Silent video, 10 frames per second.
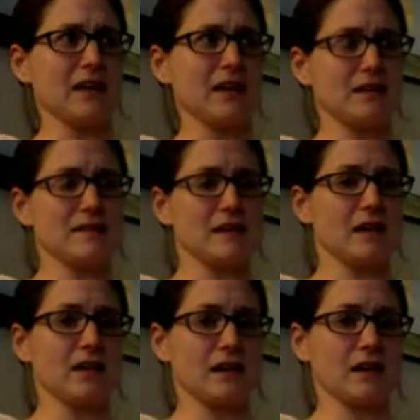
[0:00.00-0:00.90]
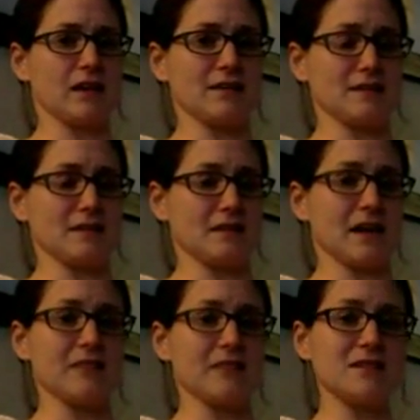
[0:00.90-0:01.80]
in this area that gardens in the
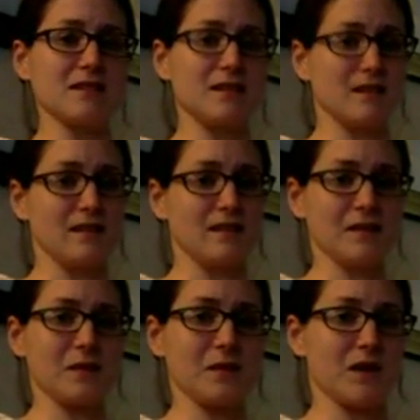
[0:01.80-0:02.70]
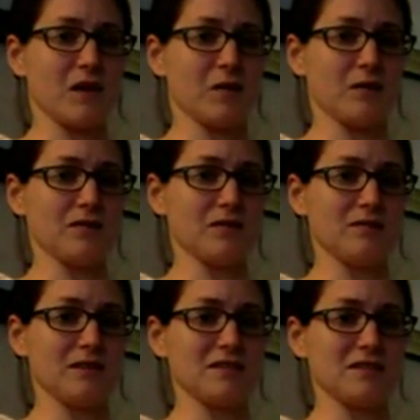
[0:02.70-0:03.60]
ground. We
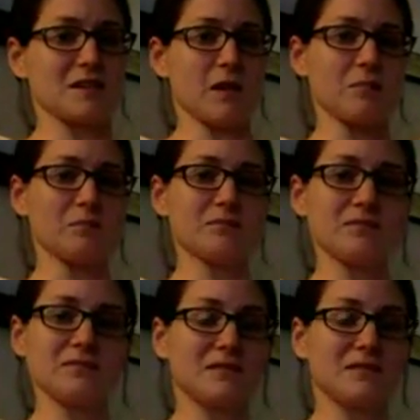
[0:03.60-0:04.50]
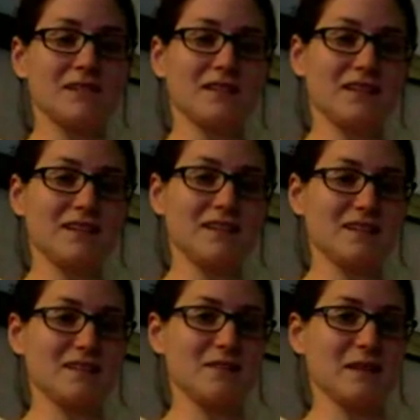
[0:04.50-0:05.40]
just go up. We
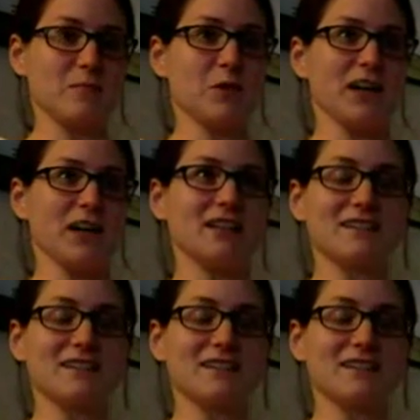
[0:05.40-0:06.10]
just import.